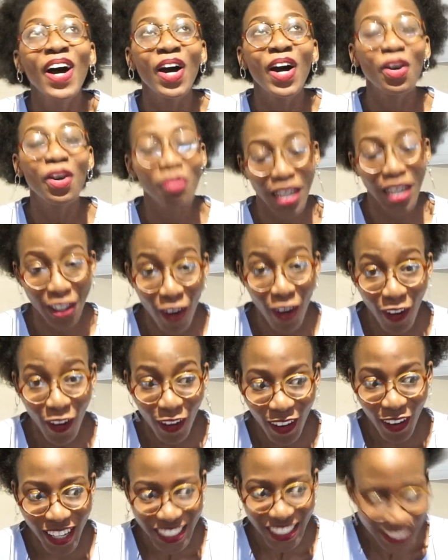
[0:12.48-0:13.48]
Oh my
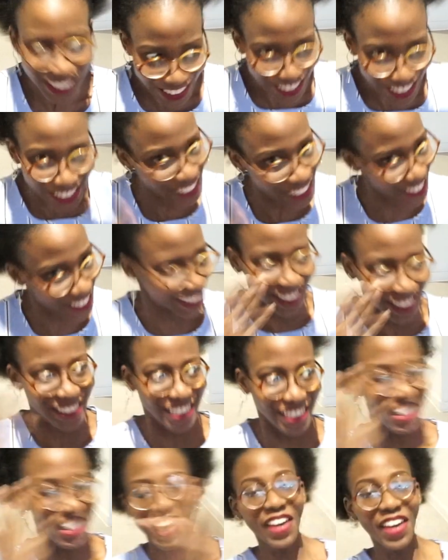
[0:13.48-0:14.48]
god.
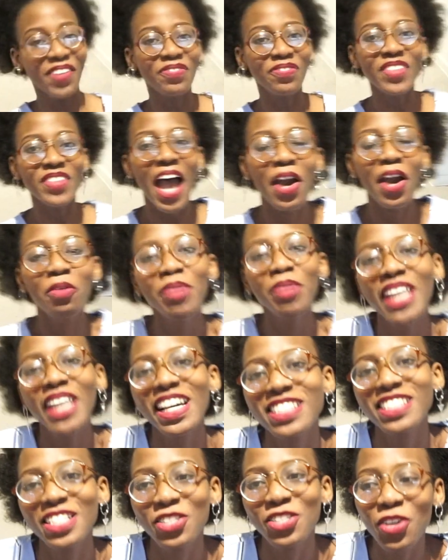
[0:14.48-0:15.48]
I hope you
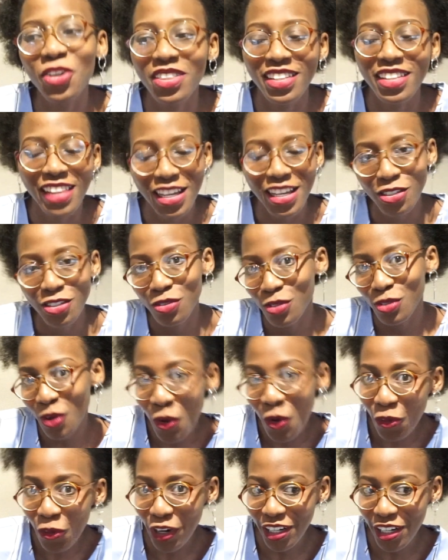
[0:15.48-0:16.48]
guys enjoyed the last
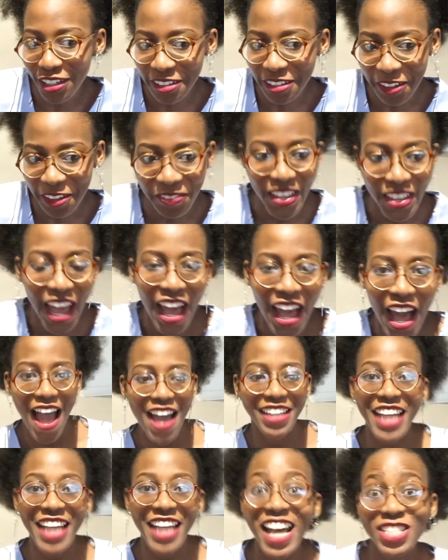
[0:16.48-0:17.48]
tutorial.
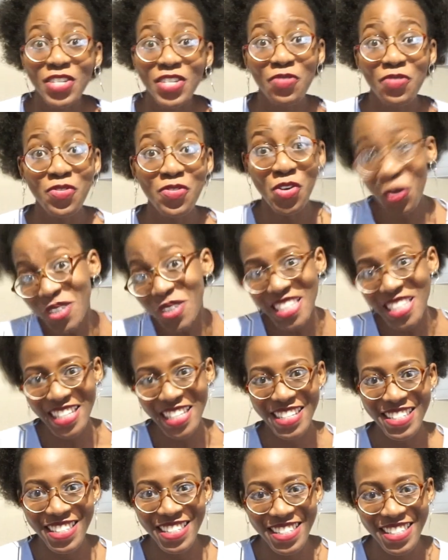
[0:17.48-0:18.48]
And as you've
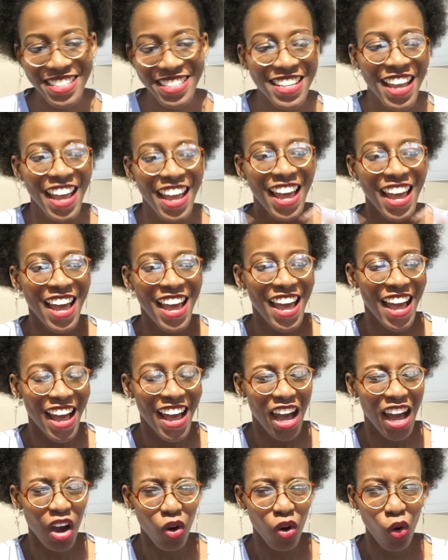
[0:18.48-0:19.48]
noticed,
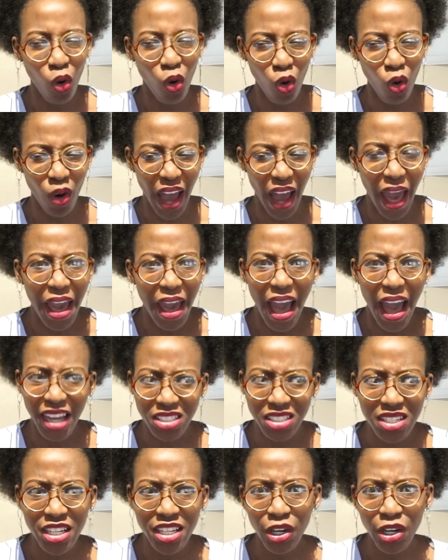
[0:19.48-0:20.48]
or I
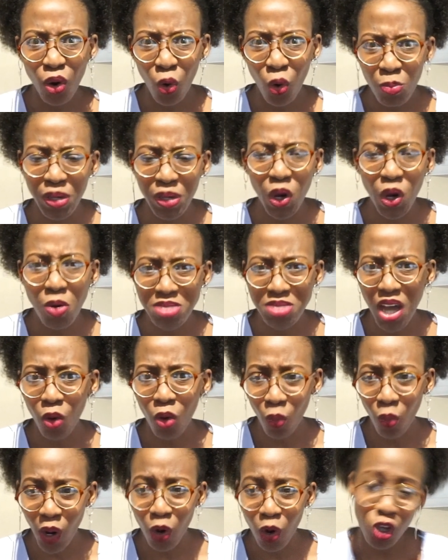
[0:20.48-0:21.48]
actually hope it comes
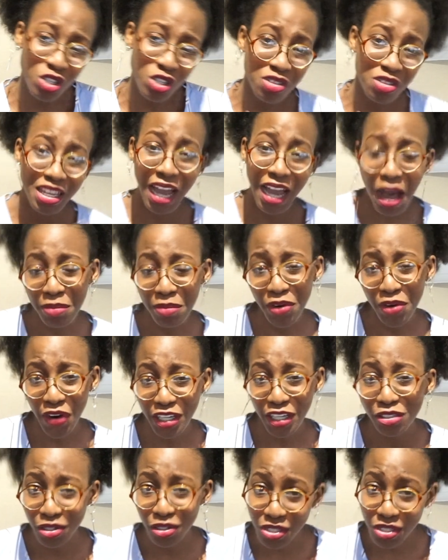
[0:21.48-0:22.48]
out well, because on the camera
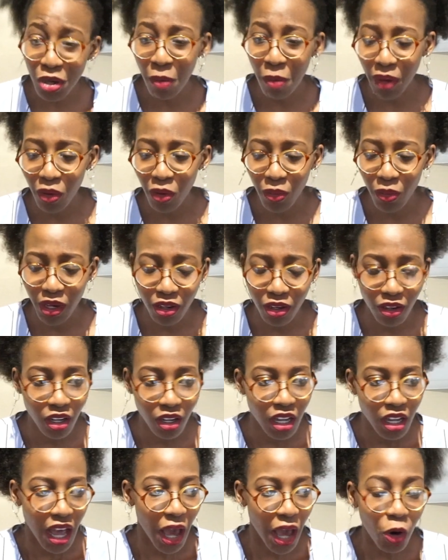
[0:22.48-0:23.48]
it does come out well.
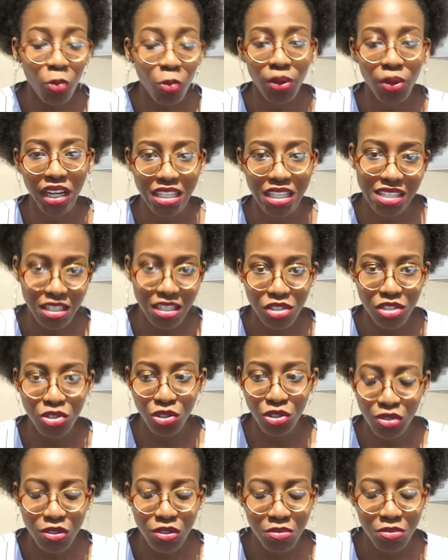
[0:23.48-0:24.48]
I hope when I send it to
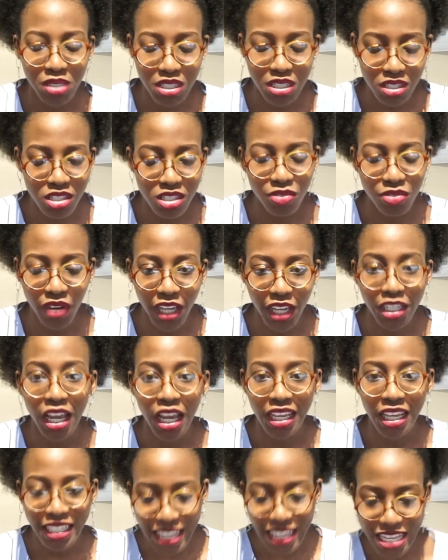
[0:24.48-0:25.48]
YouTube it's this fine.
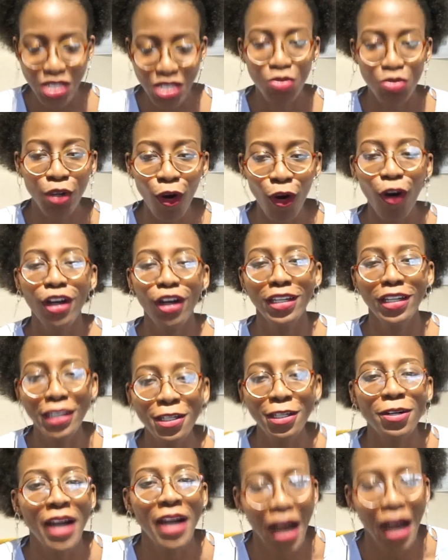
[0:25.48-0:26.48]
Yes, we've got a
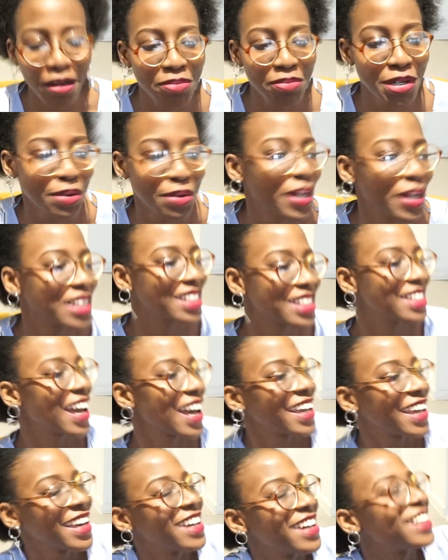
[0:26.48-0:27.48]
new camera. Did
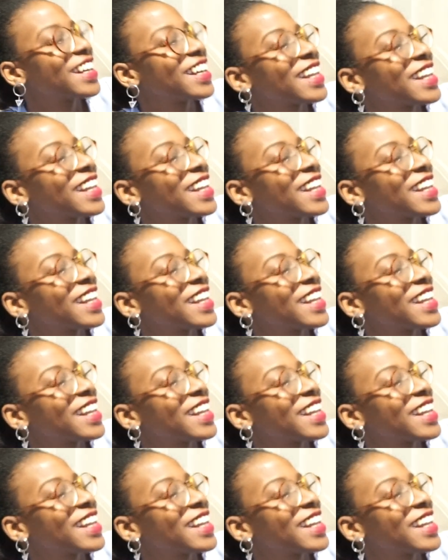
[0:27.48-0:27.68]
I hear a